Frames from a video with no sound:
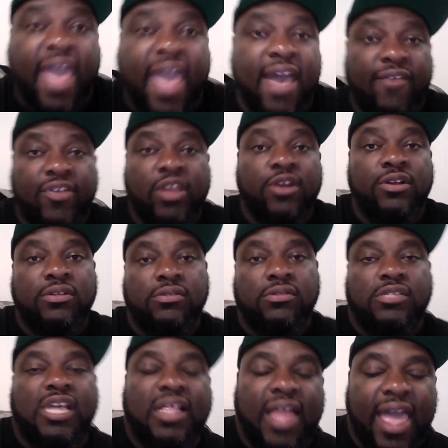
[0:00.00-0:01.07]
to have here
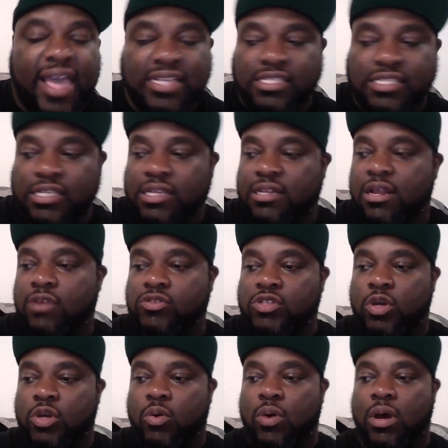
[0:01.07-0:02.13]
in Tallahassee, and
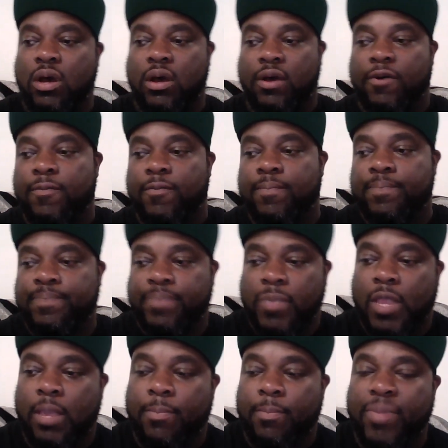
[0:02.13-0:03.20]
also
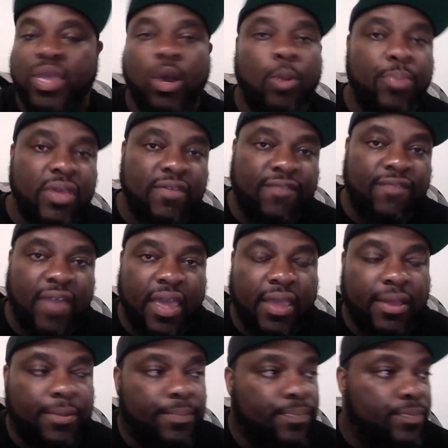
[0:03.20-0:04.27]
BOB
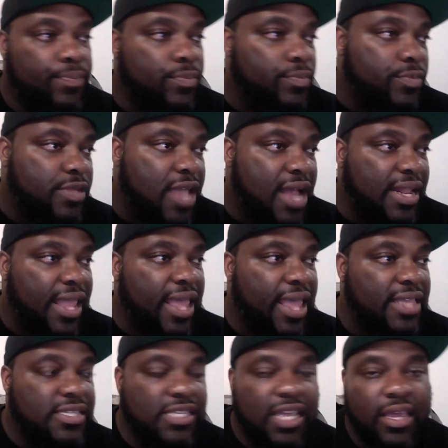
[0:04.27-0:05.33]
fame,
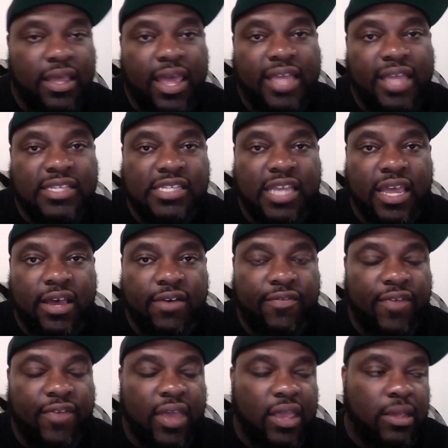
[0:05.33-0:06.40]
Scotty
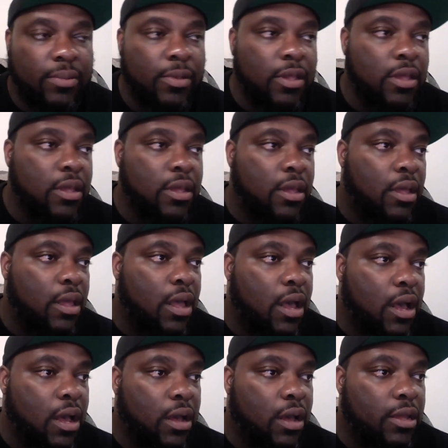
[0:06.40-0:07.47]
ATL fame.
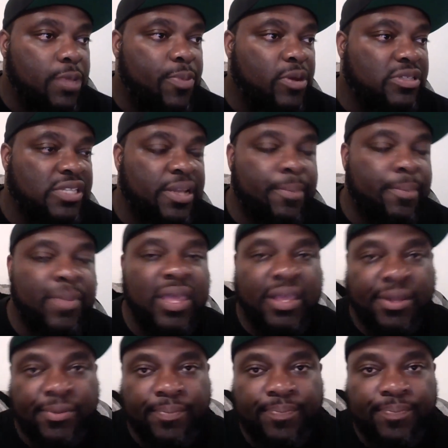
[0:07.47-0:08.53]
He posted a
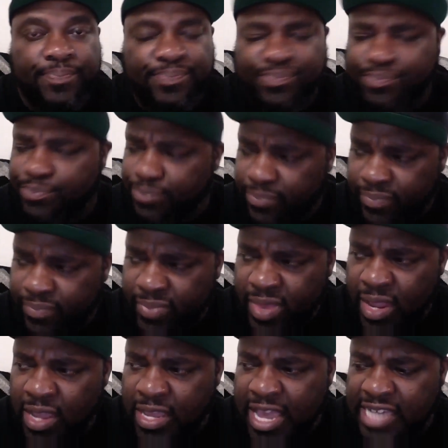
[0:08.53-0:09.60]
meme
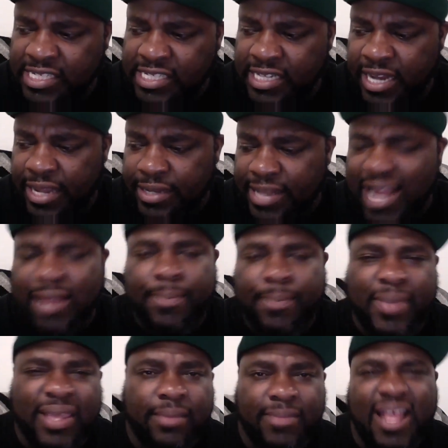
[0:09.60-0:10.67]
yesterday, not a
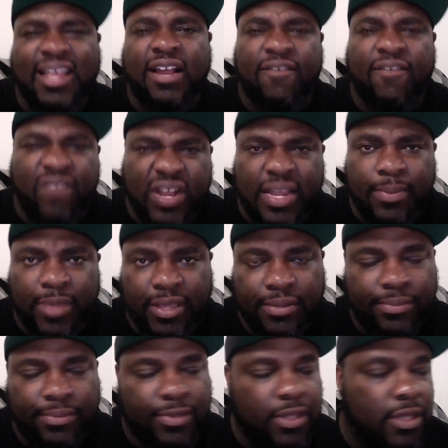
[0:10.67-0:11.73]
meme, not like a funny
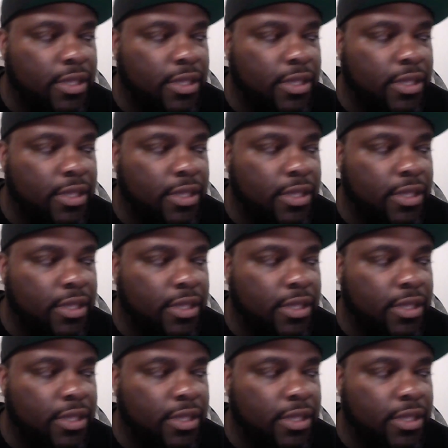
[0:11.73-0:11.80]
meme,